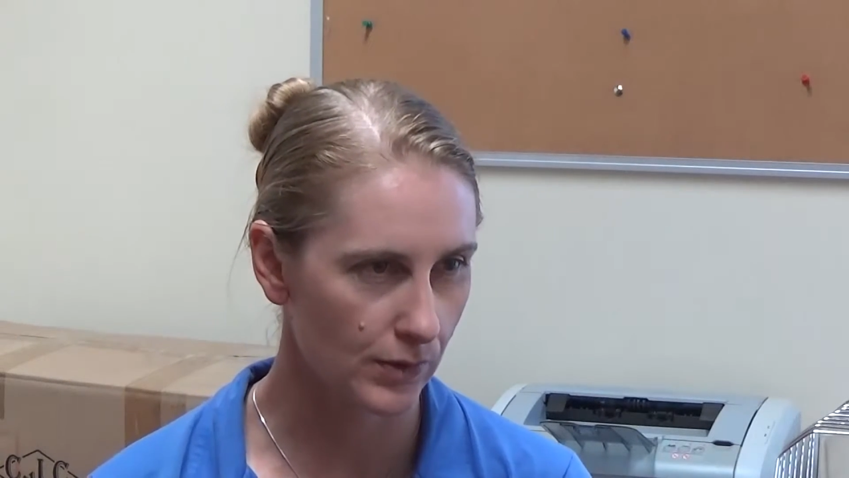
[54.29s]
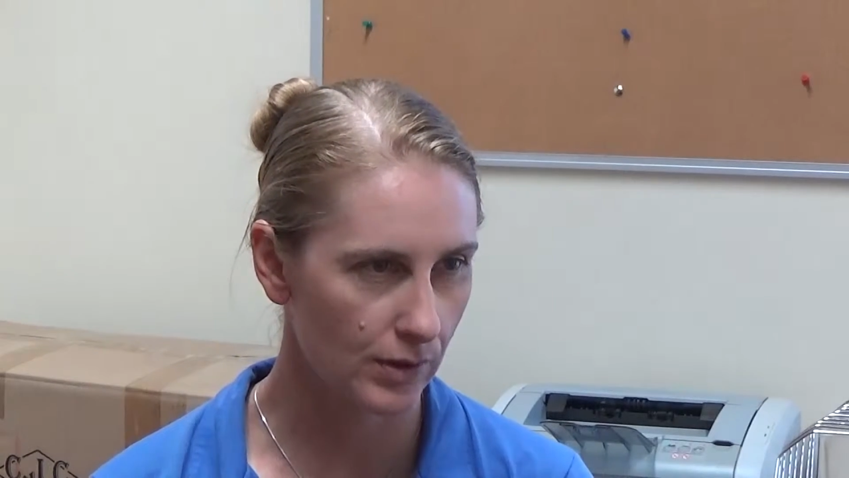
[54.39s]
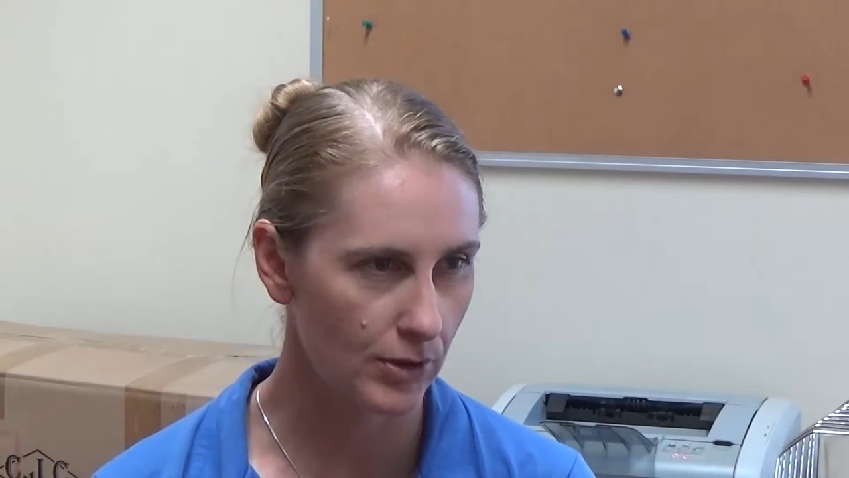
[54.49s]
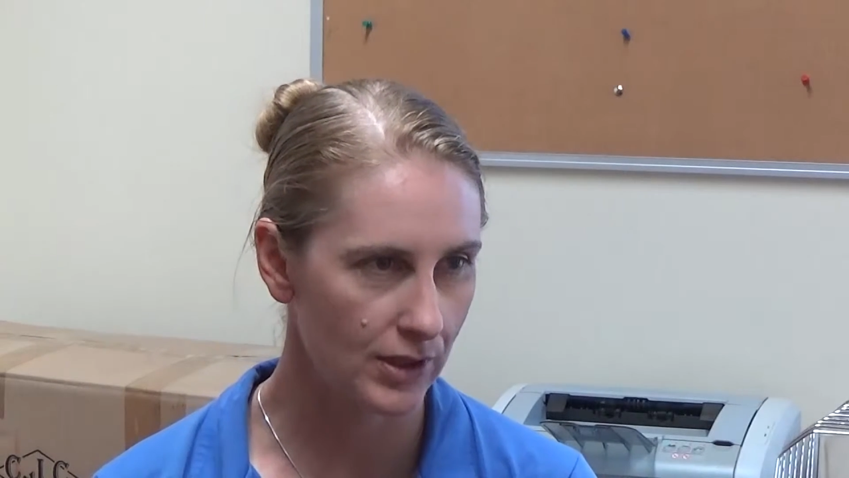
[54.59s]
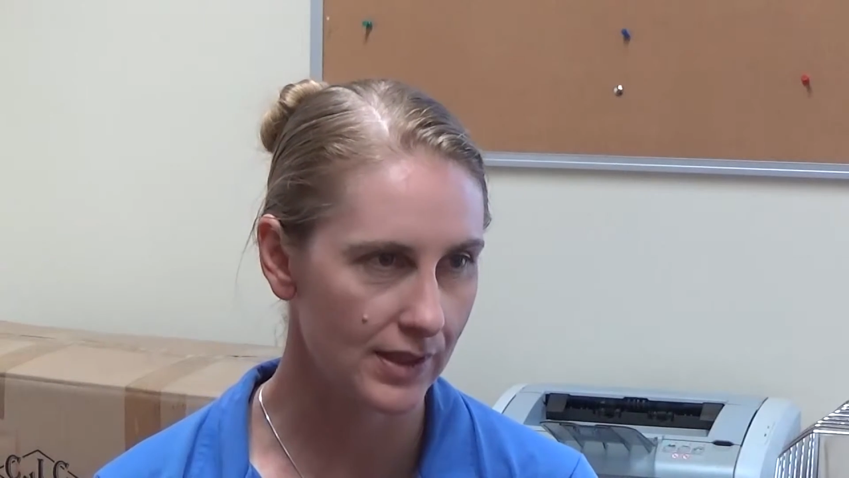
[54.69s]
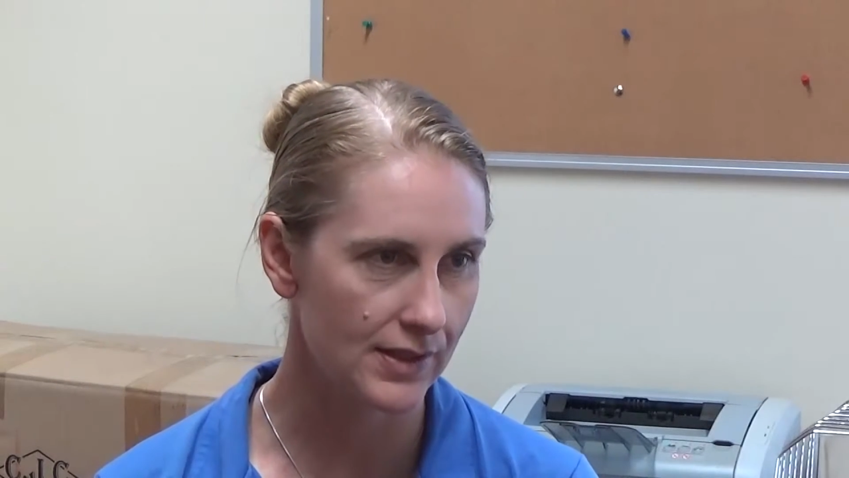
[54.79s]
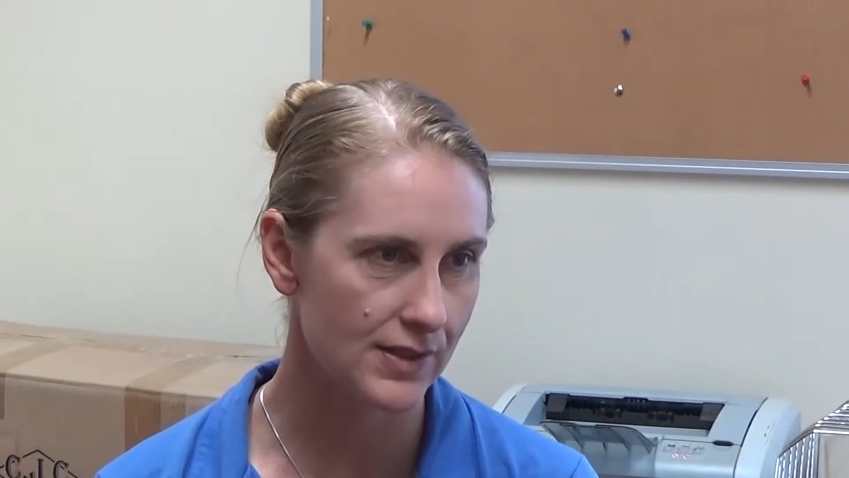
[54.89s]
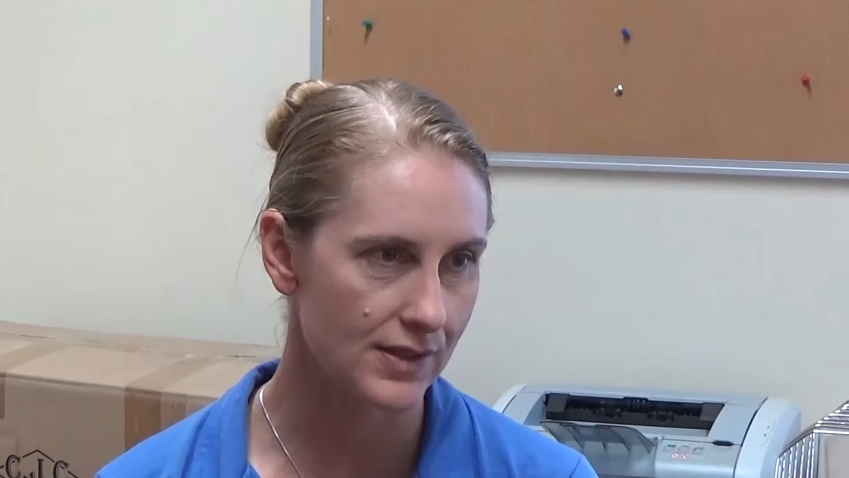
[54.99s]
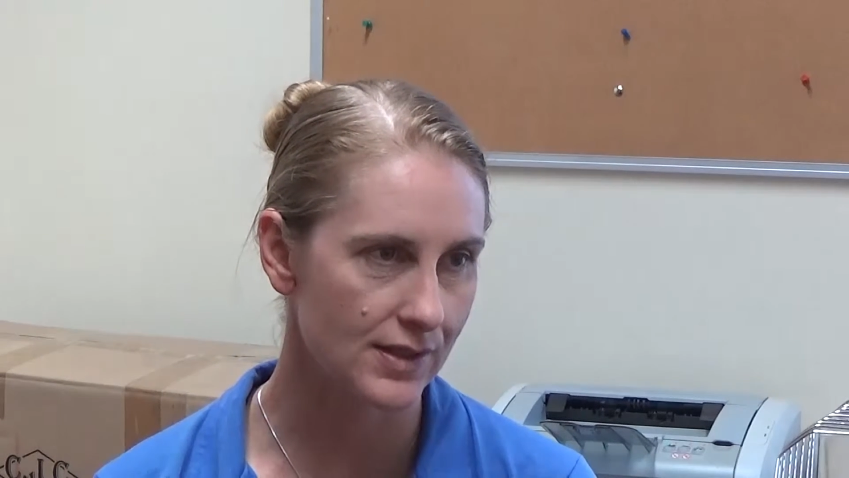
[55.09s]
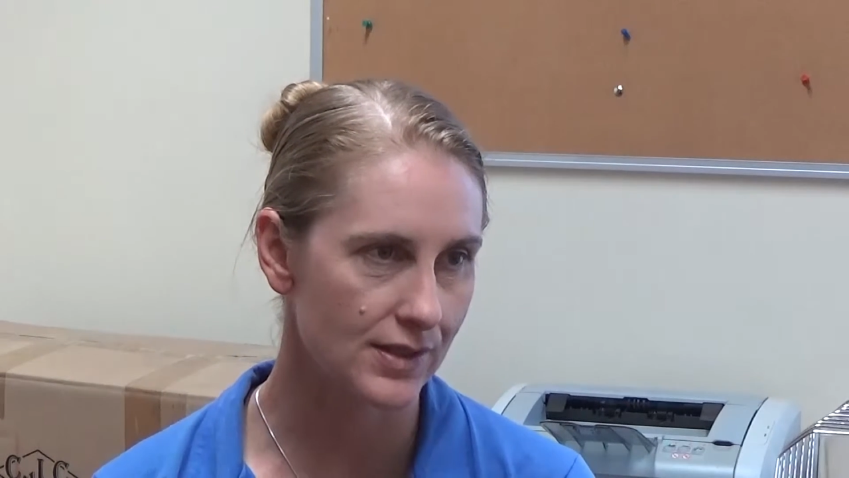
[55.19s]
Community
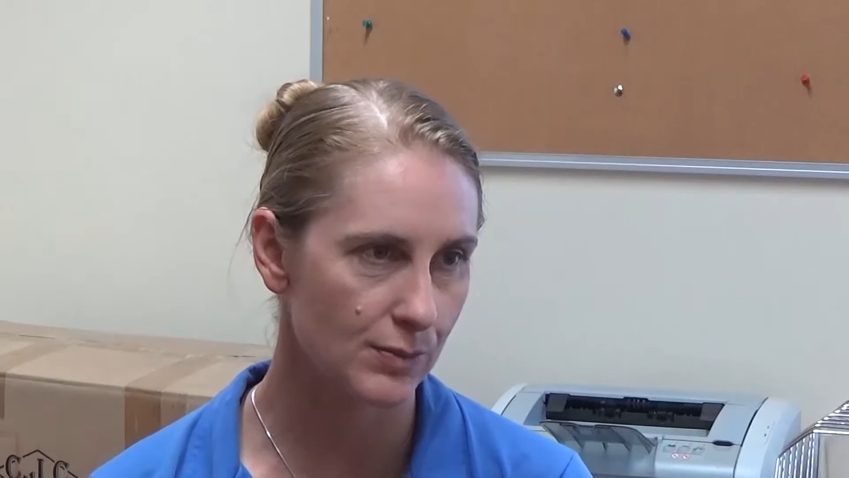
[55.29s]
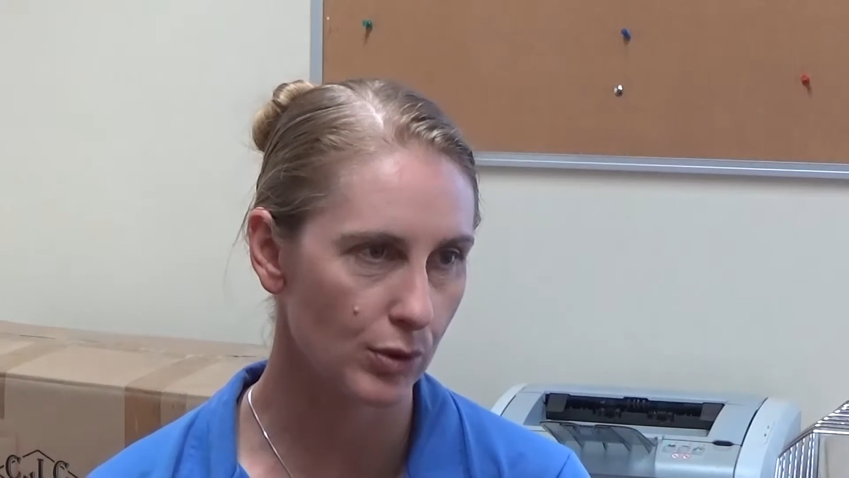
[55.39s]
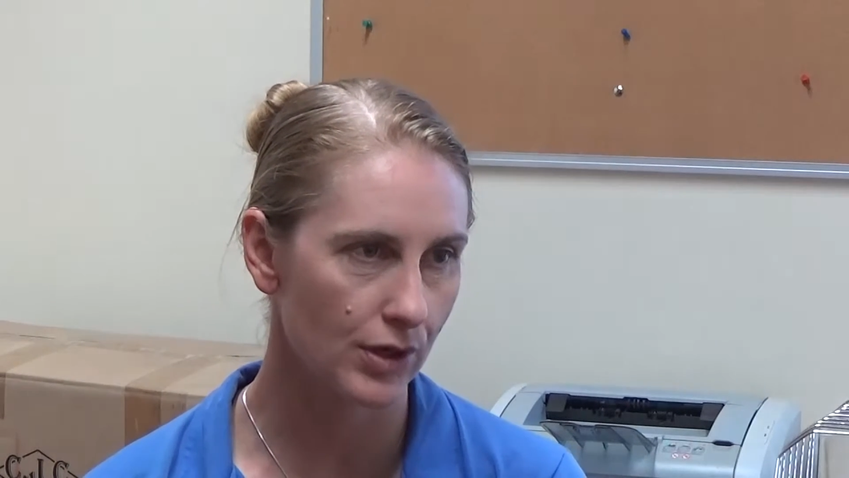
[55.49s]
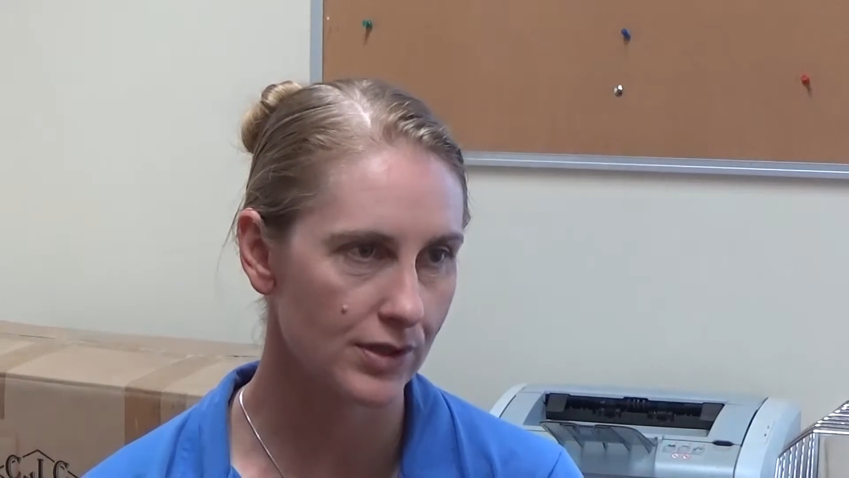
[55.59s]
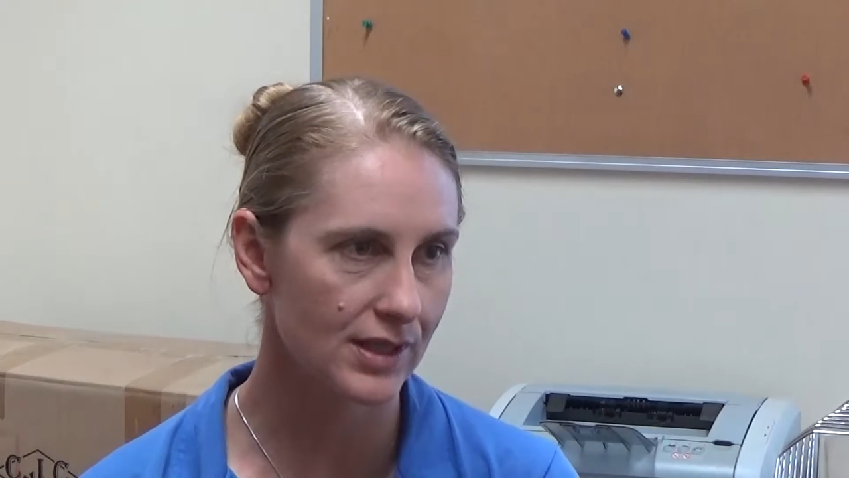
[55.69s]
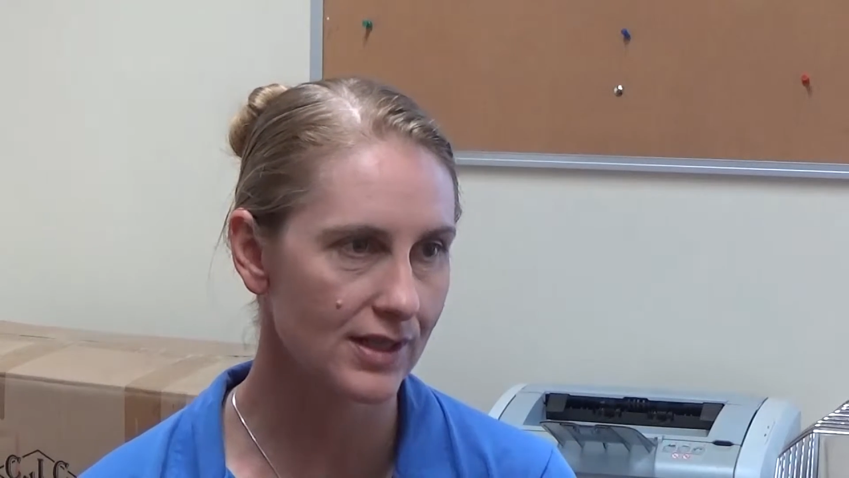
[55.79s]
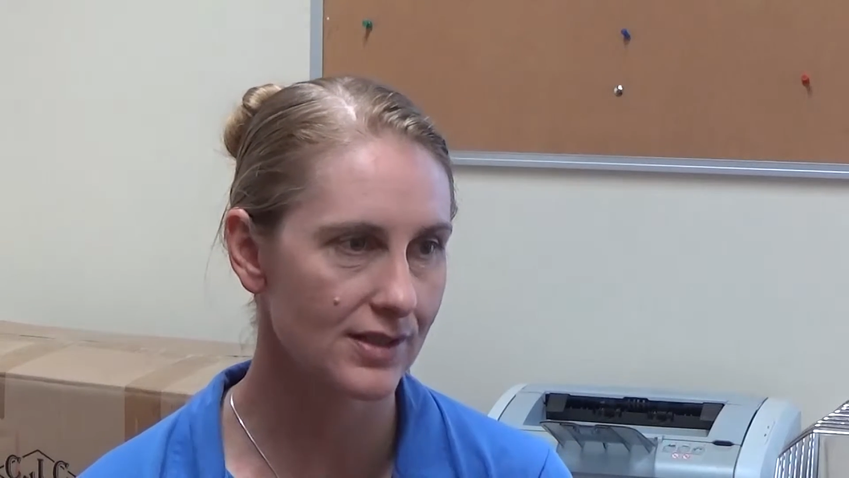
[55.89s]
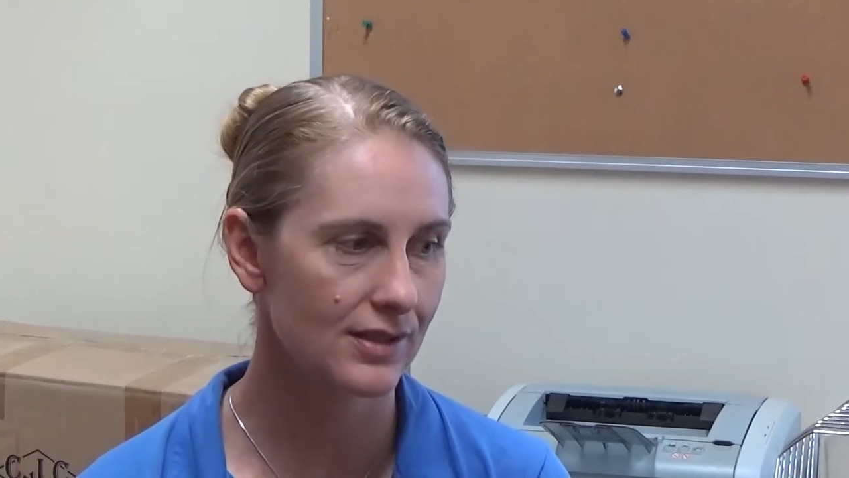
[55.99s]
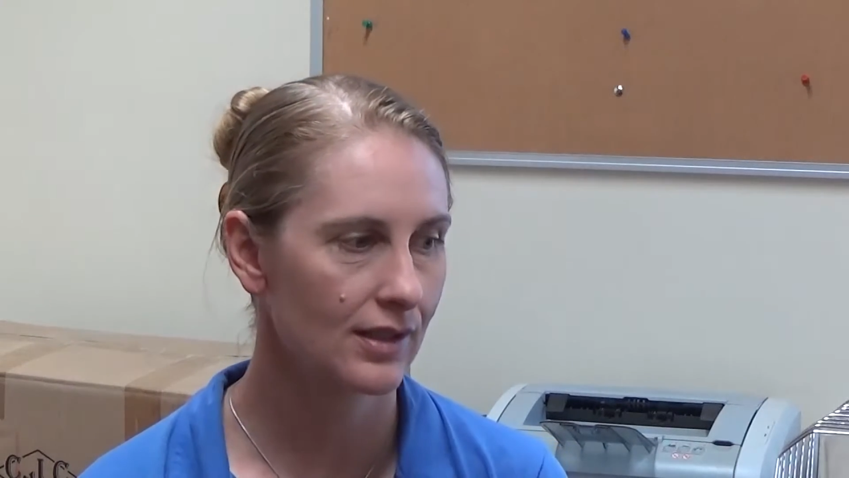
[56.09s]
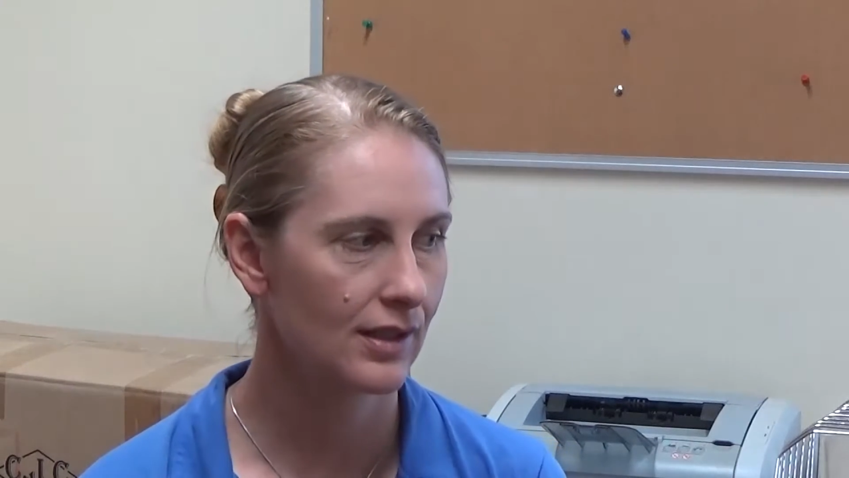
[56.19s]
Assistance
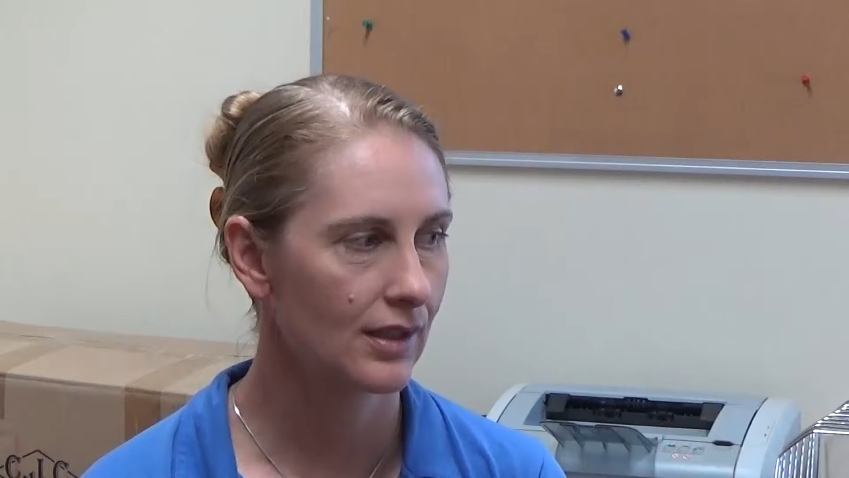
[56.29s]
Project